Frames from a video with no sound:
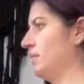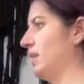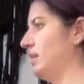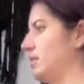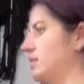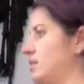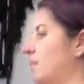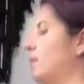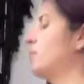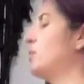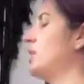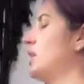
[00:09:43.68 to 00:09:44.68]
And the
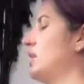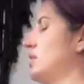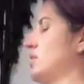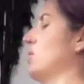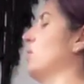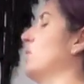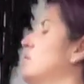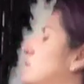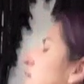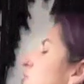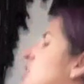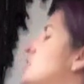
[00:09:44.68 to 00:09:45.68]
stomach meridian, so
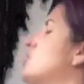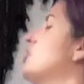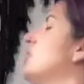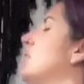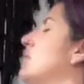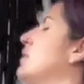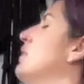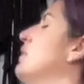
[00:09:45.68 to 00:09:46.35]
digestion.